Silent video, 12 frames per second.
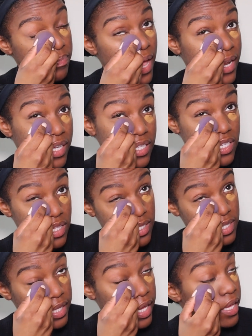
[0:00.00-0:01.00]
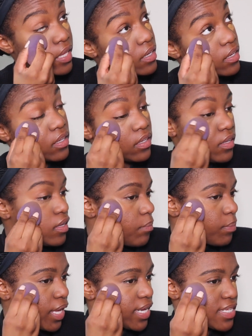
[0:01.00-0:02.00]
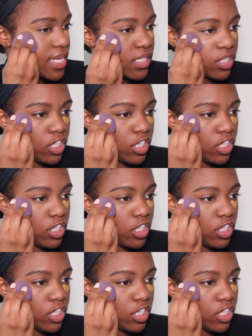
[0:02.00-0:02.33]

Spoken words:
pat it into the skin, because that's